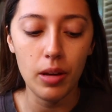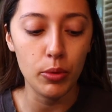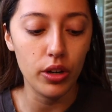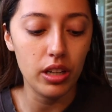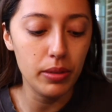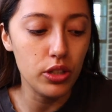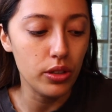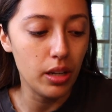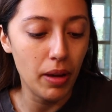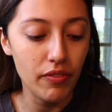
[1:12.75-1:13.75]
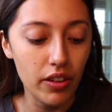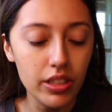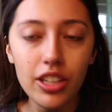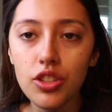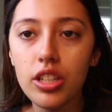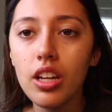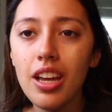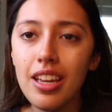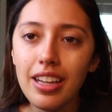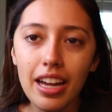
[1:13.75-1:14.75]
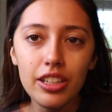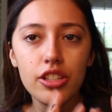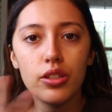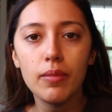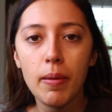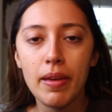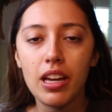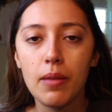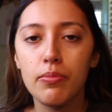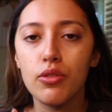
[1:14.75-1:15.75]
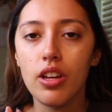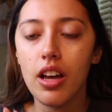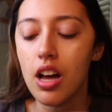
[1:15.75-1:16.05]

I'm going to be doing my foundation, kind of just doing my makeup